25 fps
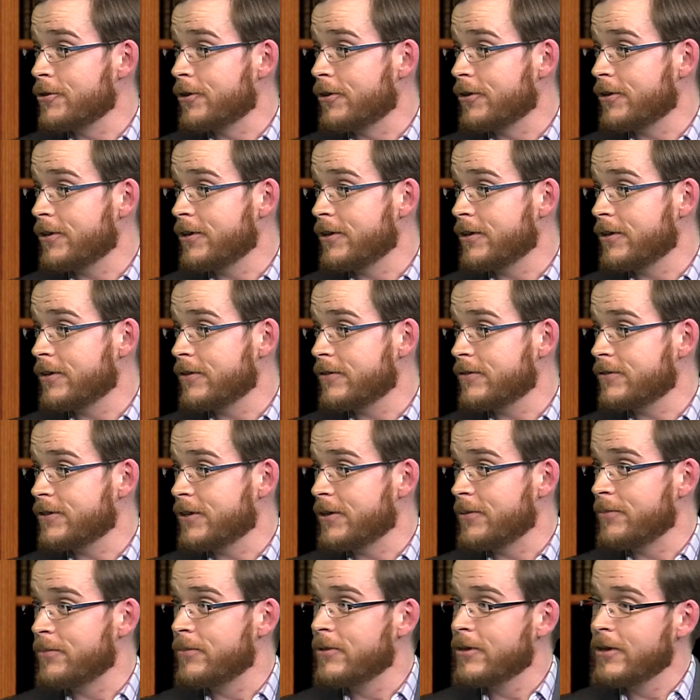looking at
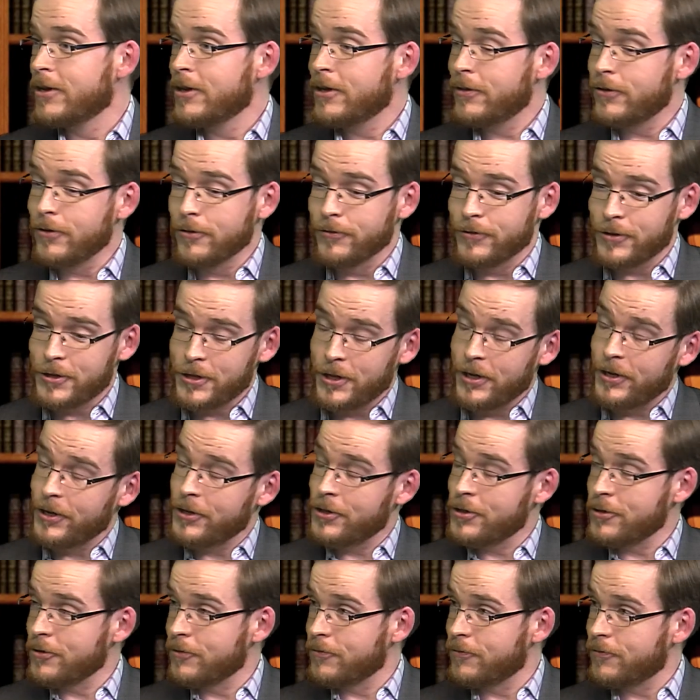the
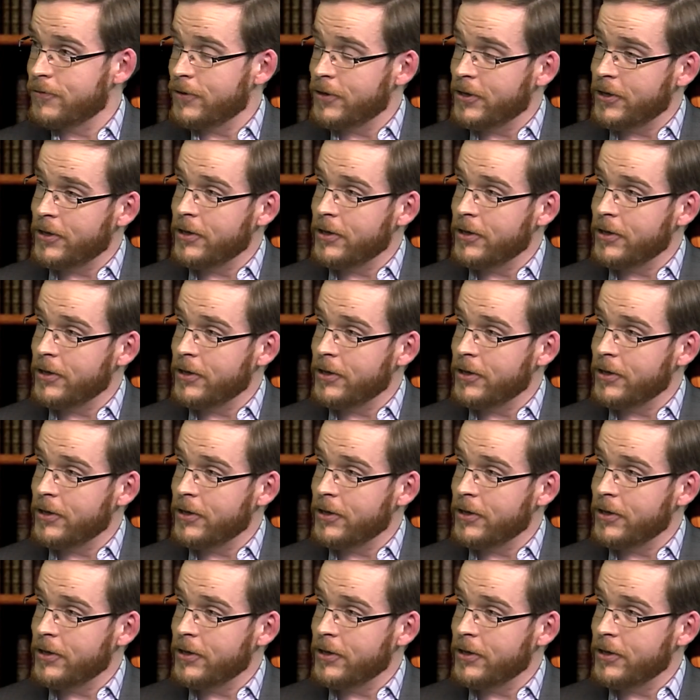undersides of